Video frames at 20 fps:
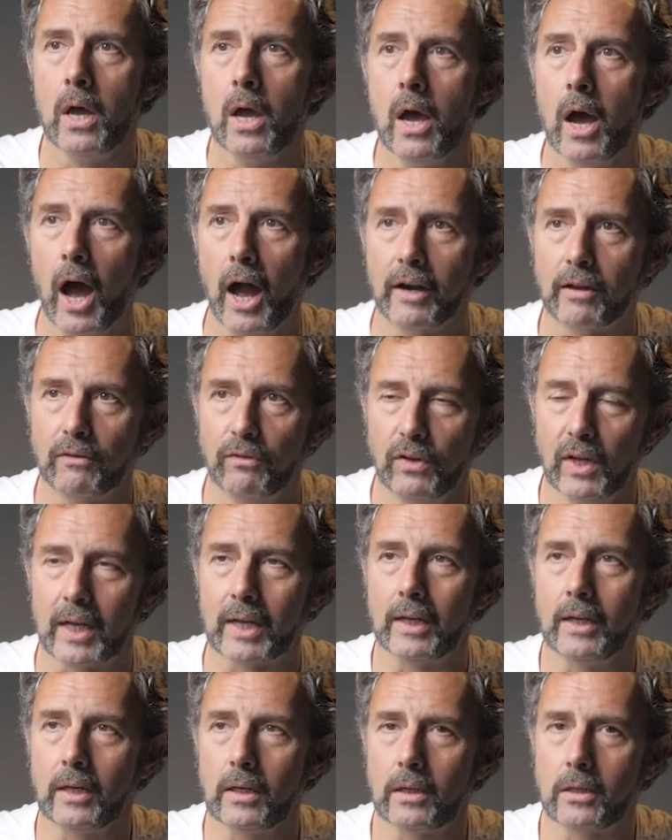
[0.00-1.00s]
Honda
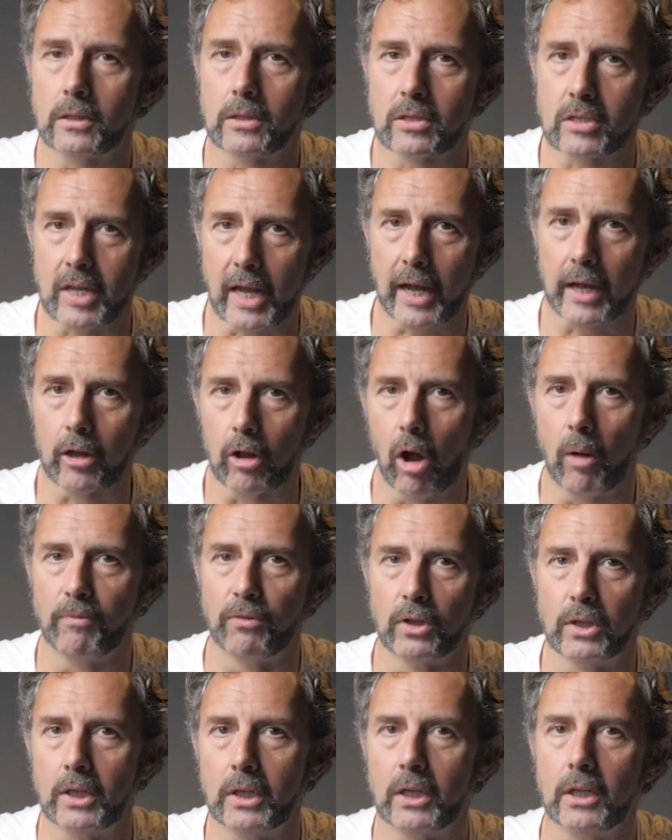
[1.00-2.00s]
now. But in
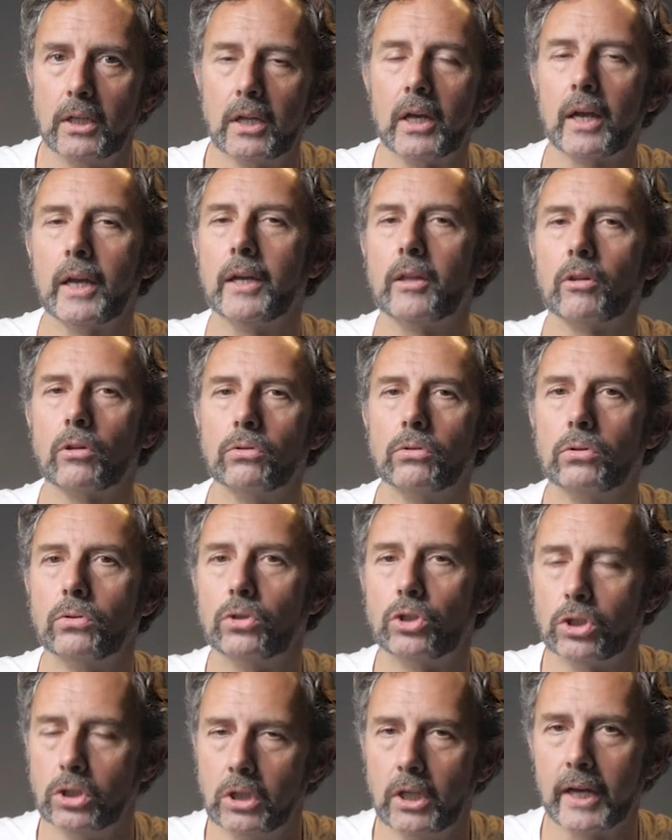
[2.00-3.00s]
terms of
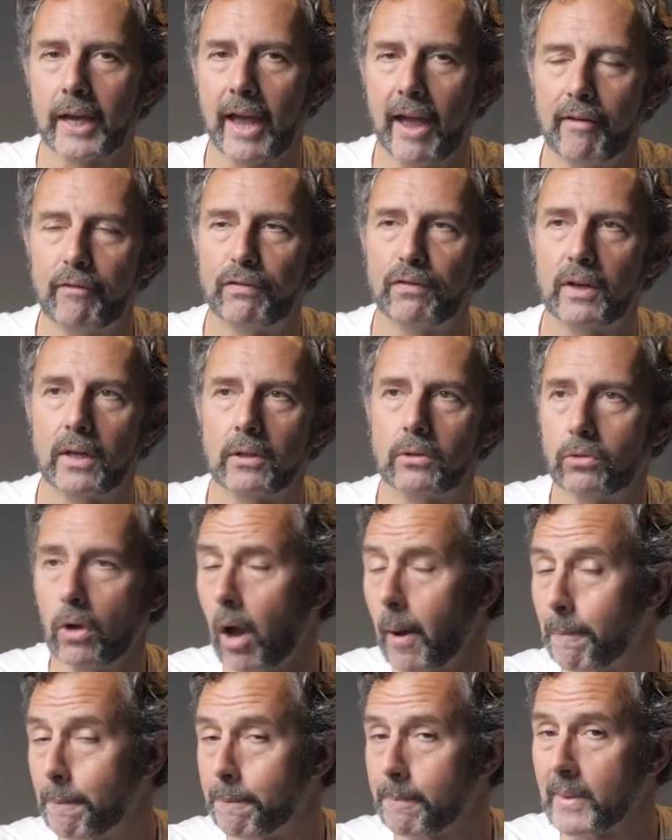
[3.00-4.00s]
style, and what
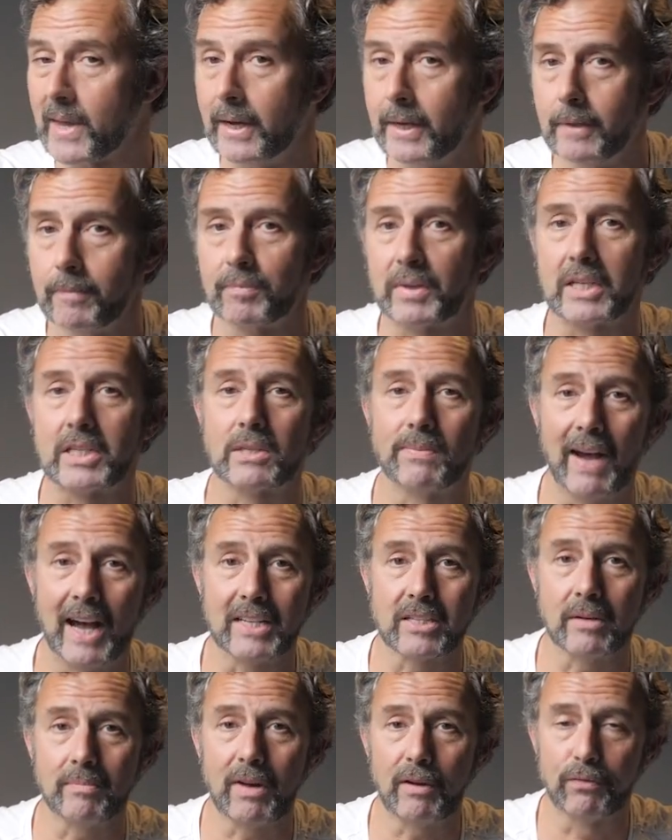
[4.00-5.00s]
is built in,
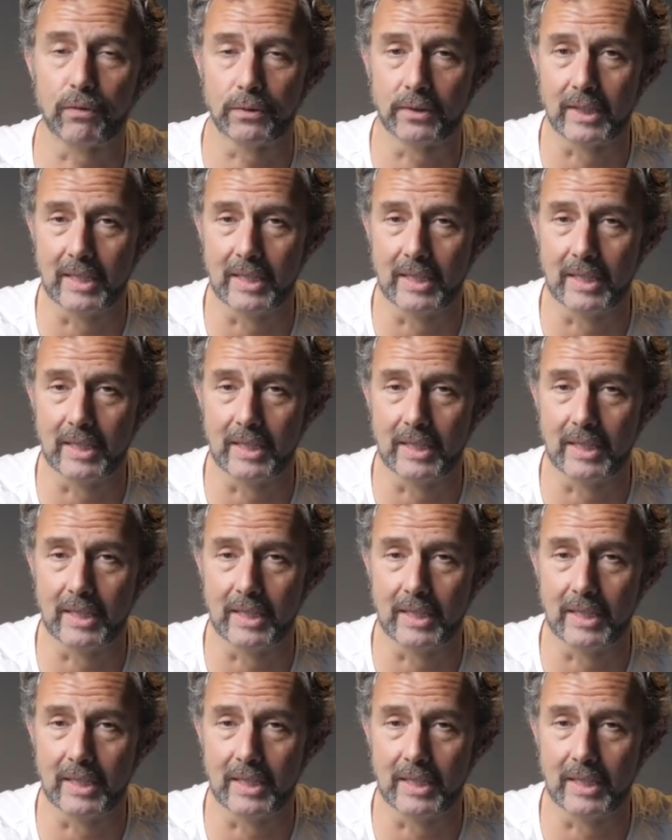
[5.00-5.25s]
namely no